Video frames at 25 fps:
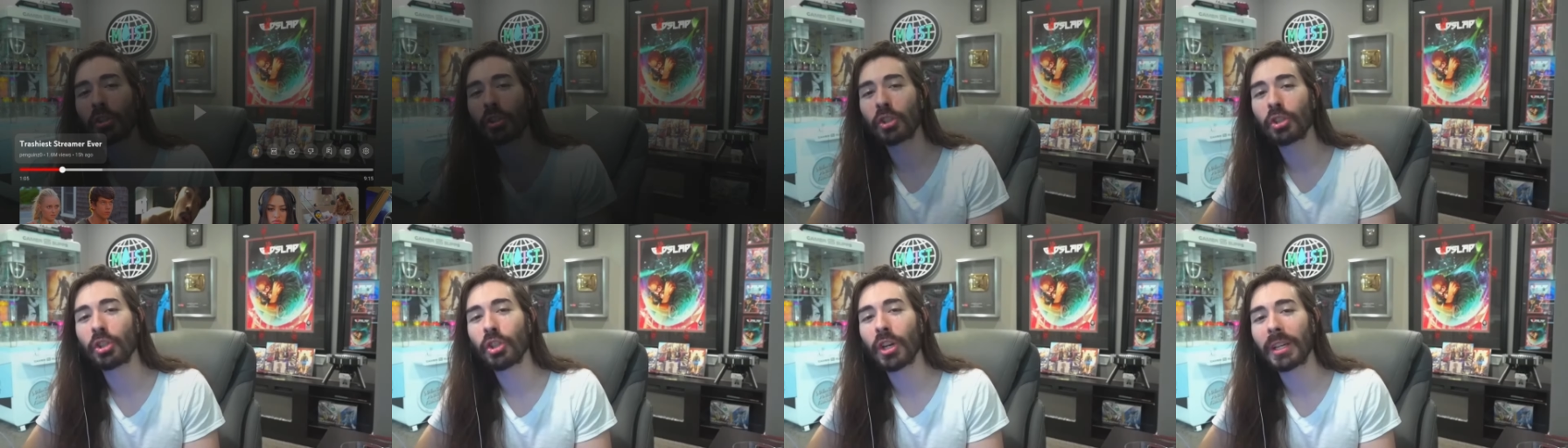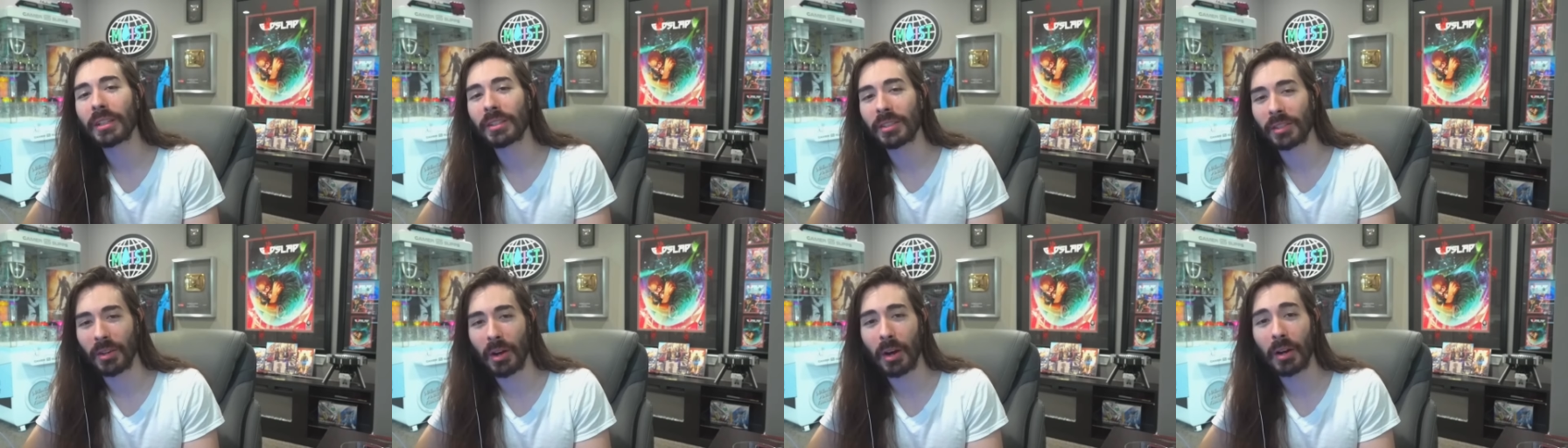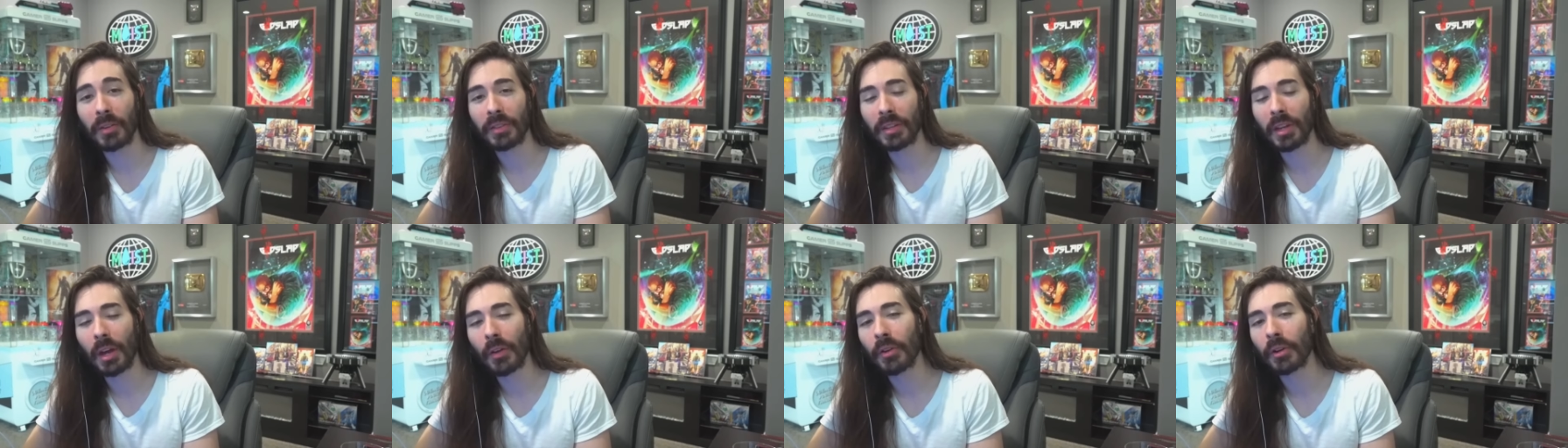shit
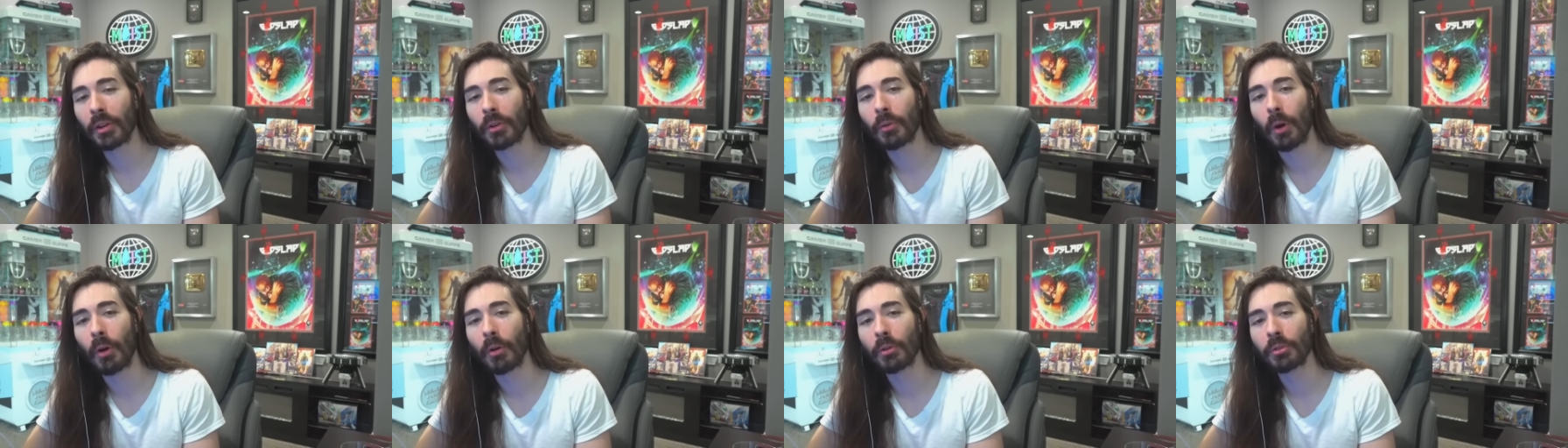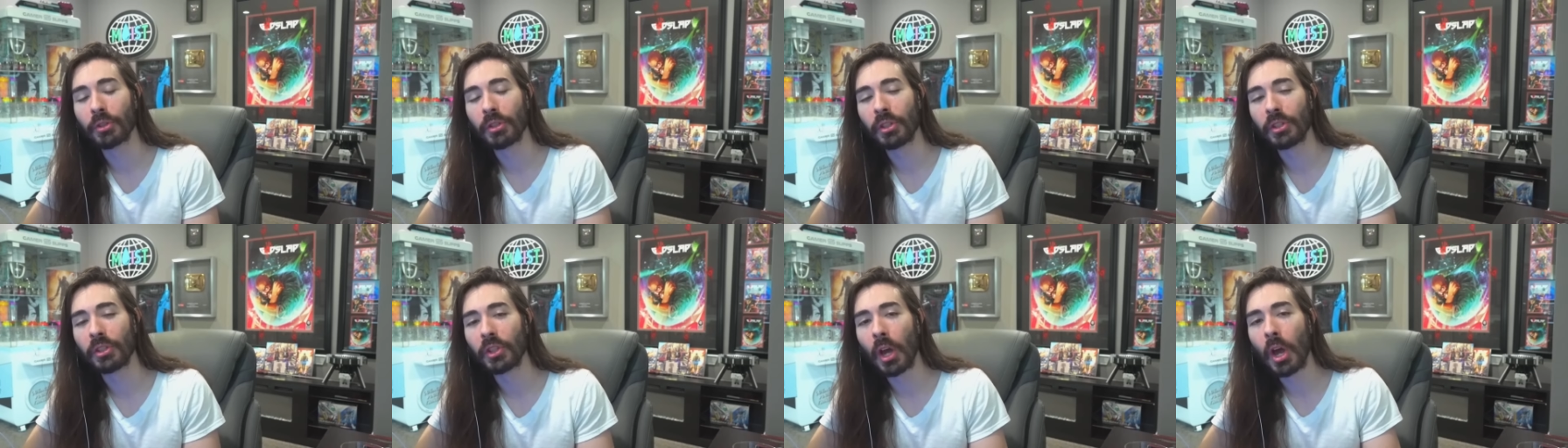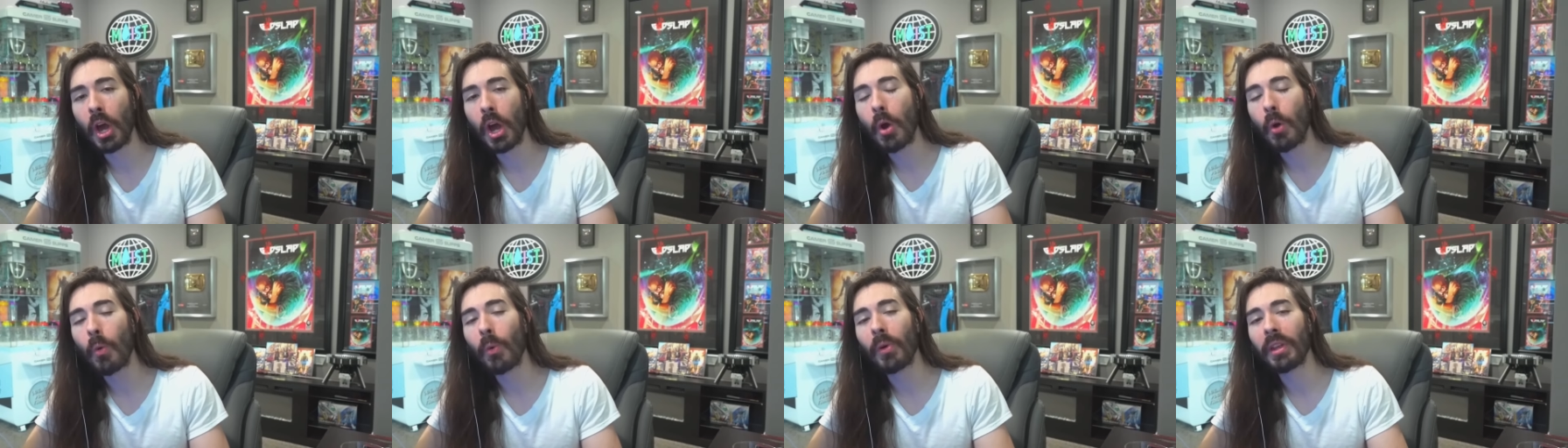on the other groceries
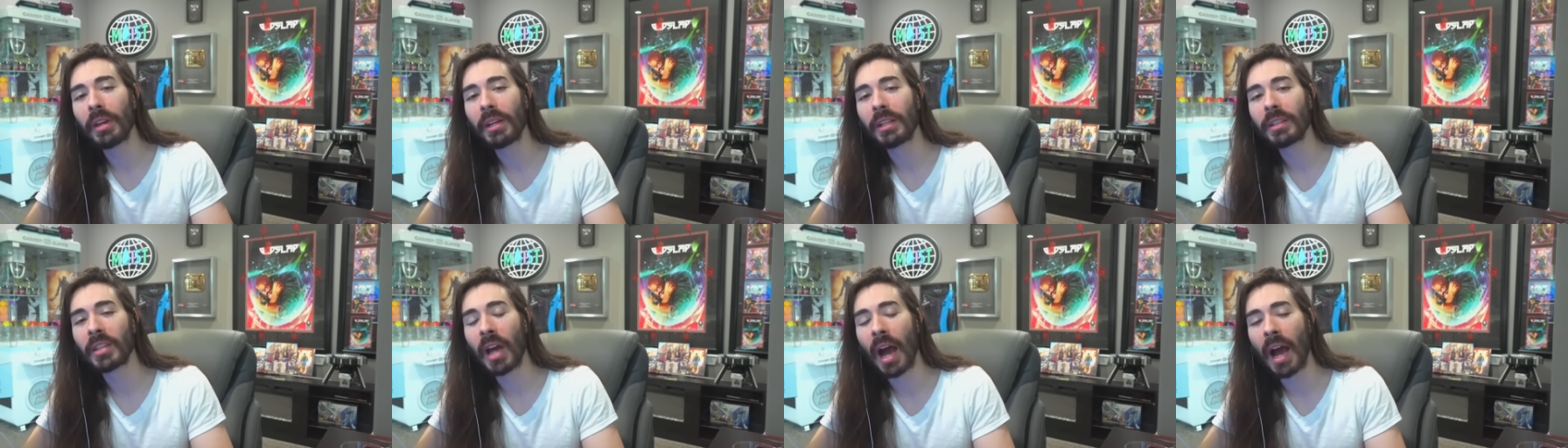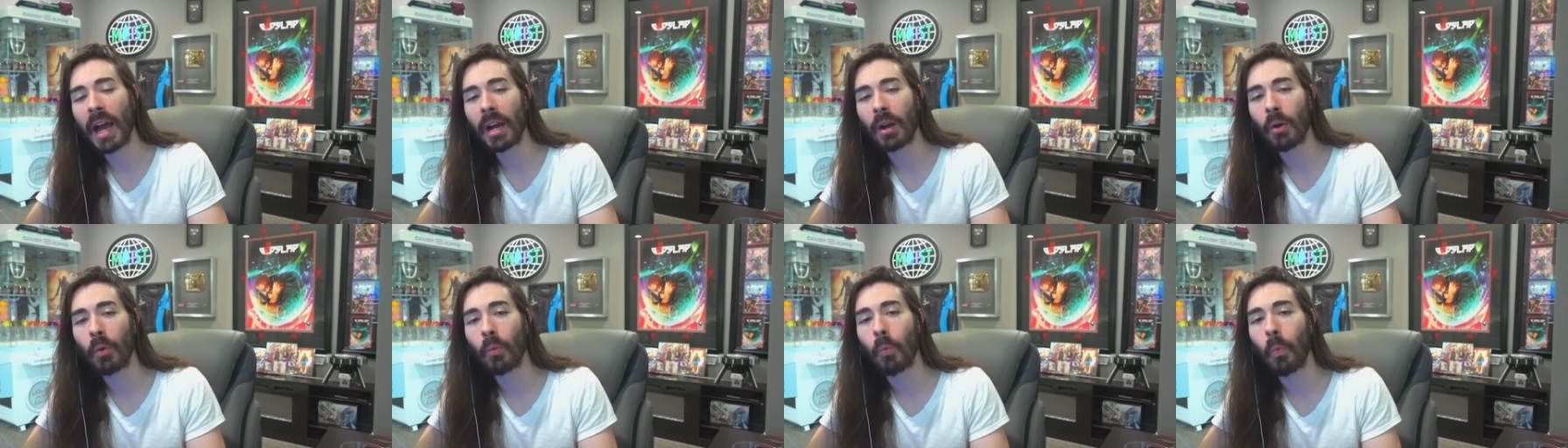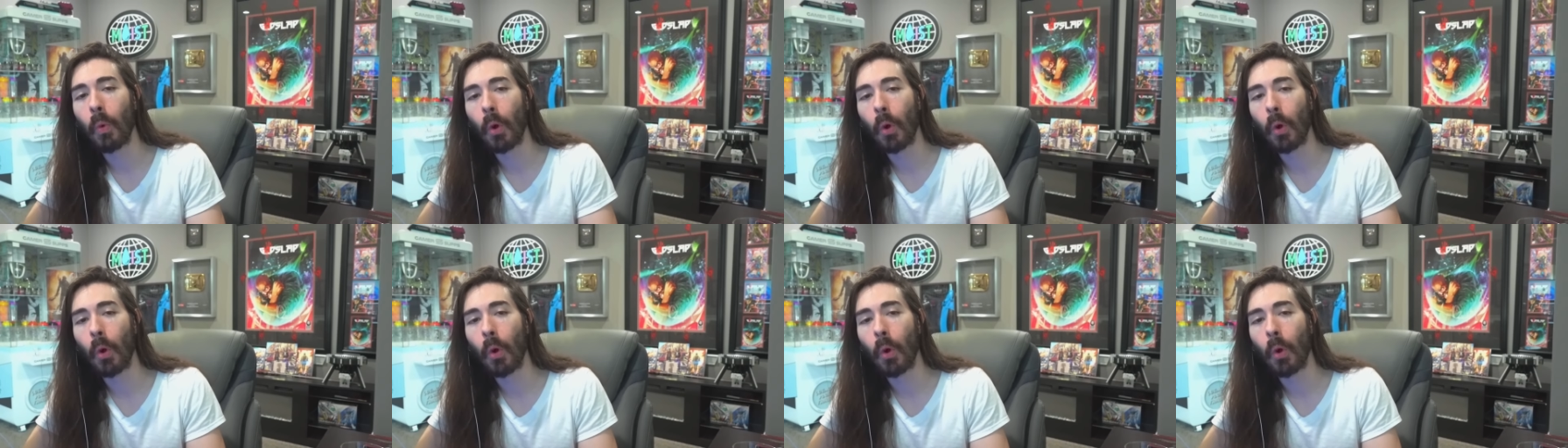with an entire Ooh.